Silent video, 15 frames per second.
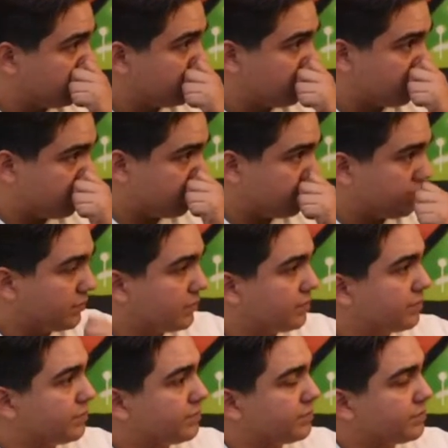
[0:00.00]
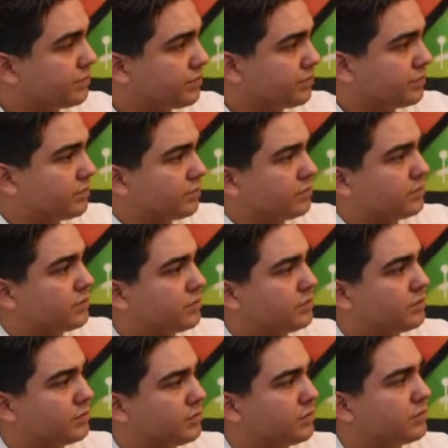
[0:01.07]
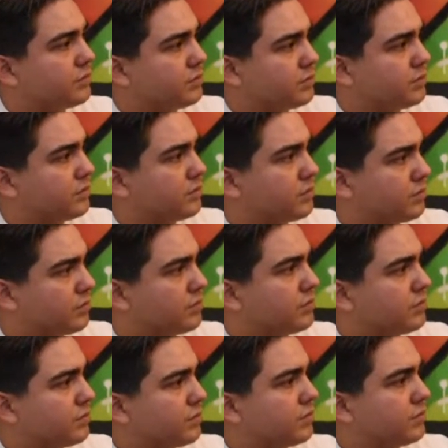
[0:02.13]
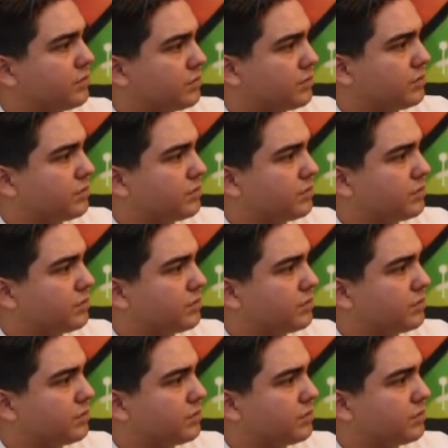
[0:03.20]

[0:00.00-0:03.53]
(not speaking)